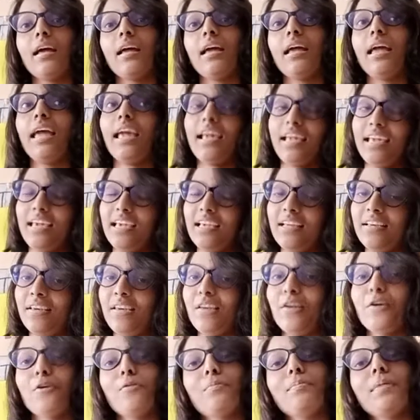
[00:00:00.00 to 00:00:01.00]

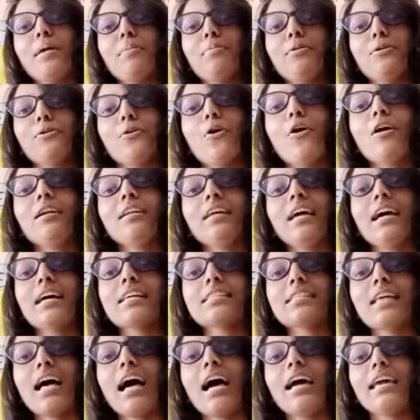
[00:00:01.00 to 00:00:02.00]
Again, maybe not
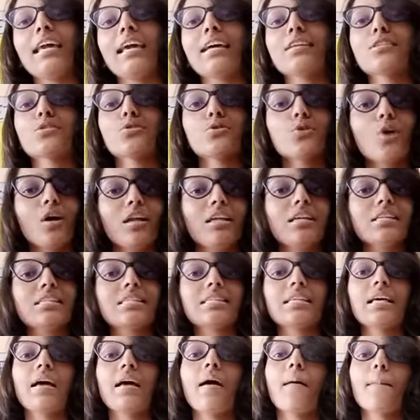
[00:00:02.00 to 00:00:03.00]
as high as solids,
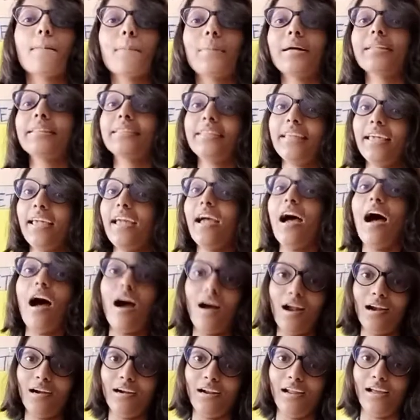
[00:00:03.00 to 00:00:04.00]
but they
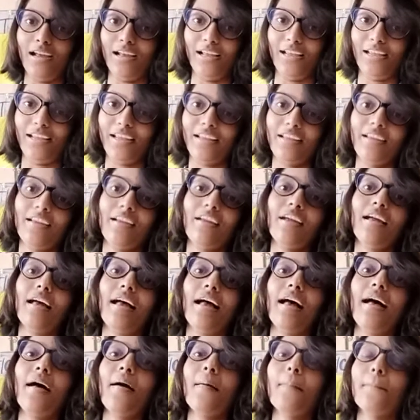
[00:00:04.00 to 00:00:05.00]
are high.
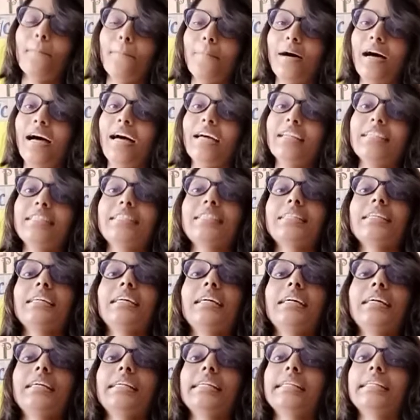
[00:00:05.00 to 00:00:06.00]
But
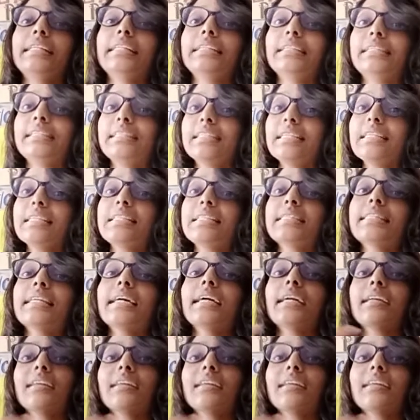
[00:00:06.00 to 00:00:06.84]
since they are